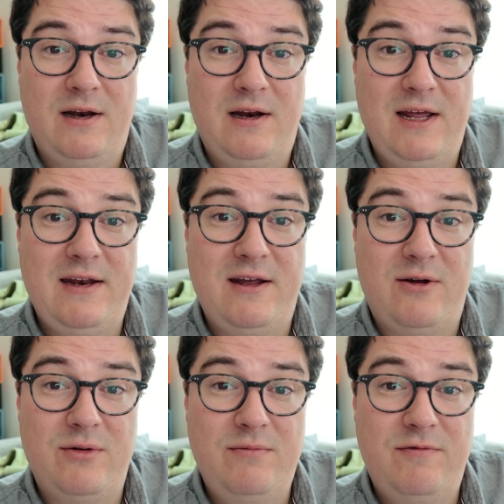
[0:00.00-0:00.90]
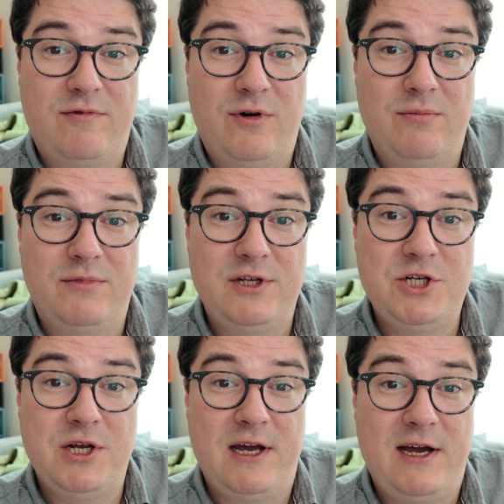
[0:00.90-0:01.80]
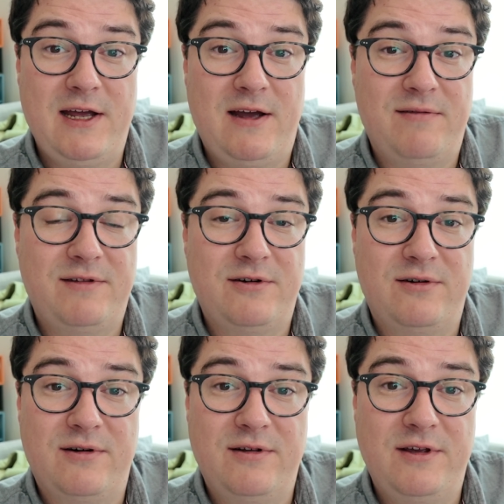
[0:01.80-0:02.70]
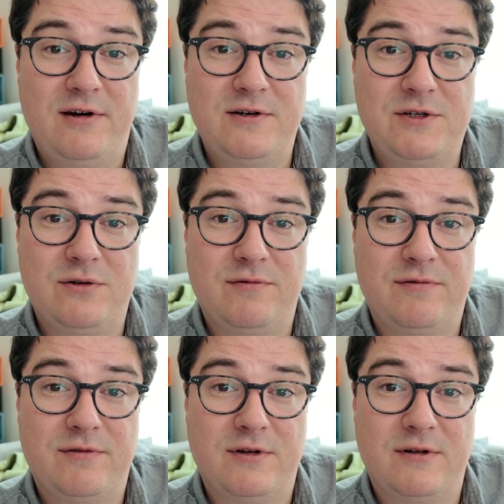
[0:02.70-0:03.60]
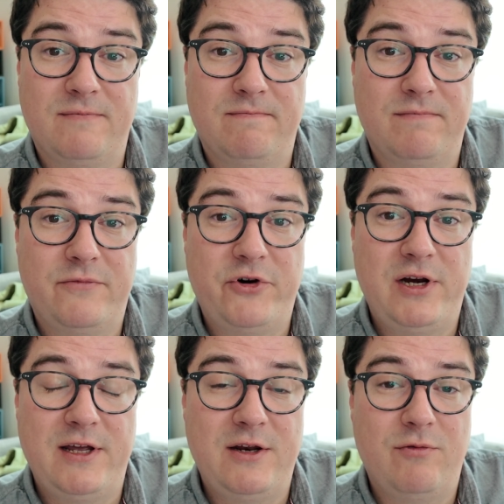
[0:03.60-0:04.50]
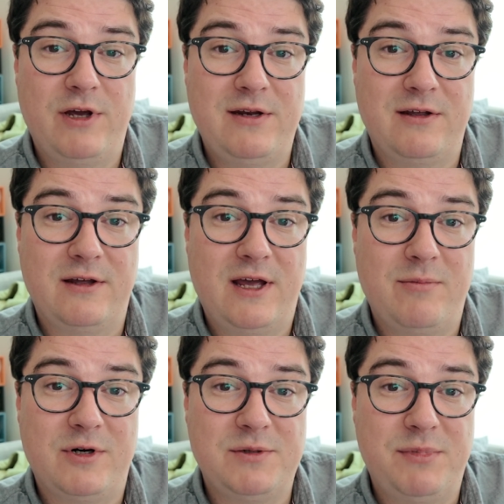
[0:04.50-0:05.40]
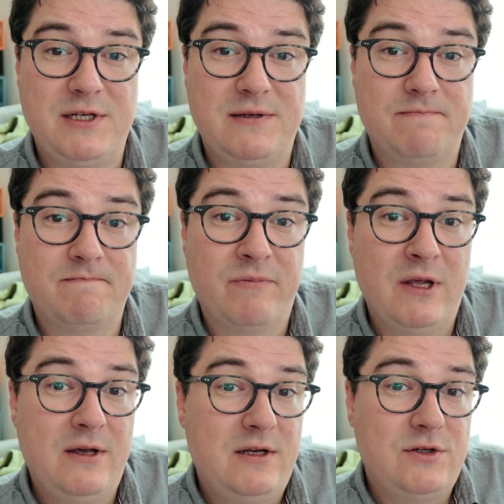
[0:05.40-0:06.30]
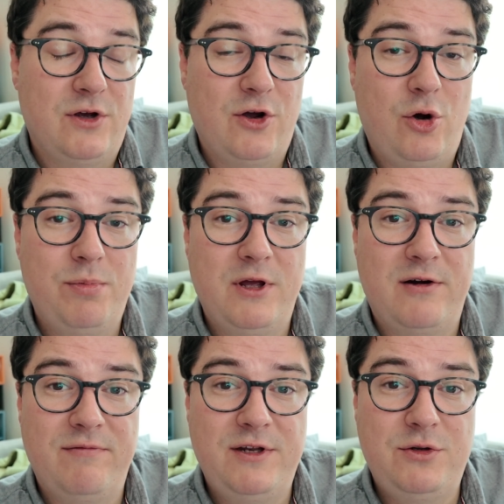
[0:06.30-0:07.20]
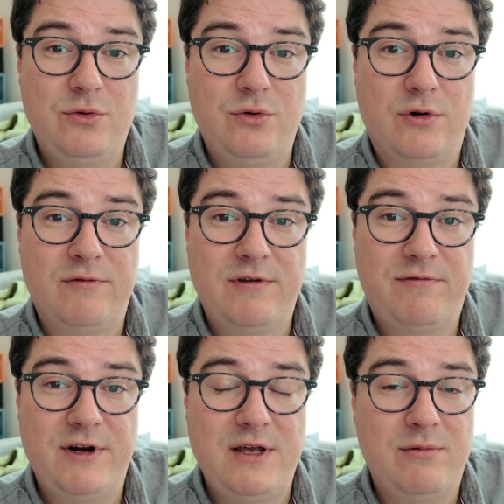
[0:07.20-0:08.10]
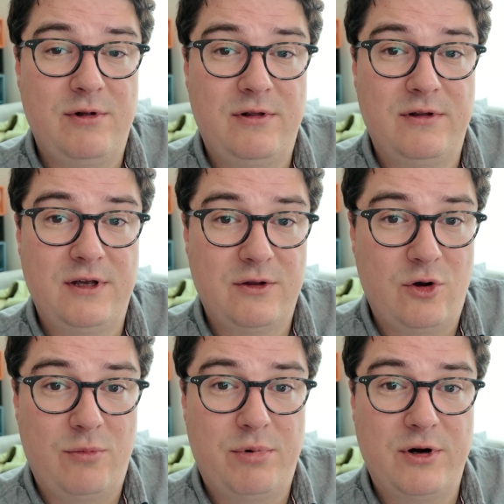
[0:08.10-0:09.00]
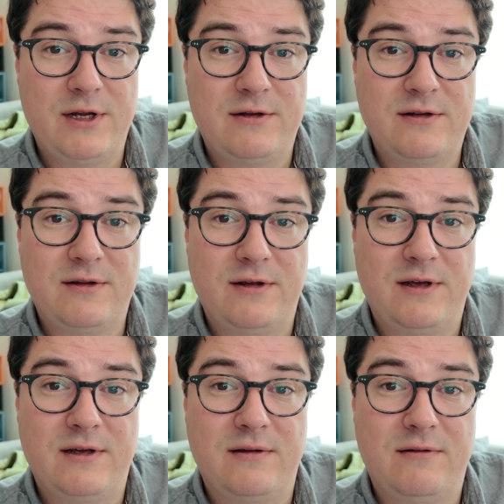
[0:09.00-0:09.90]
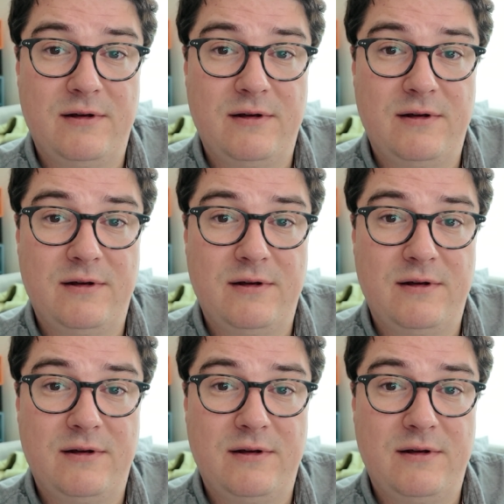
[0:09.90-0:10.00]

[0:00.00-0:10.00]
letdown from DJI after years of really innovating the camera space. So I hope their V2 or V3 will incorporate the